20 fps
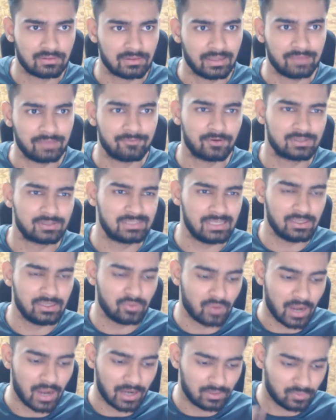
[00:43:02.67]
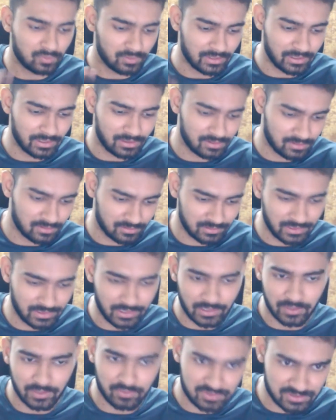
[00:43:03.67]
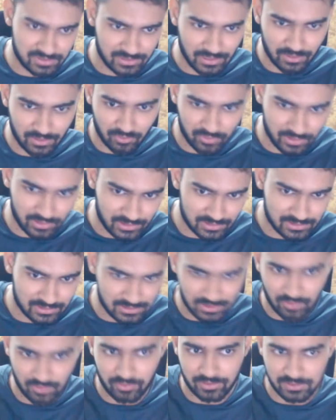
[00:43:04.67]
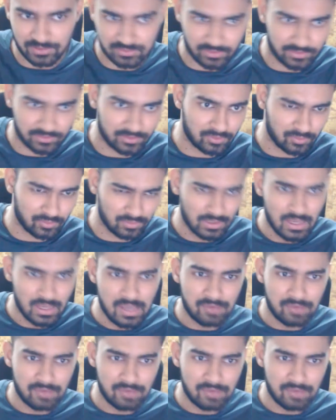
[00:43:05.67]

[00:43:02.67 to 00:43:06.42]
Like for C, you had to get the intuition that okay, this is how it is going to do.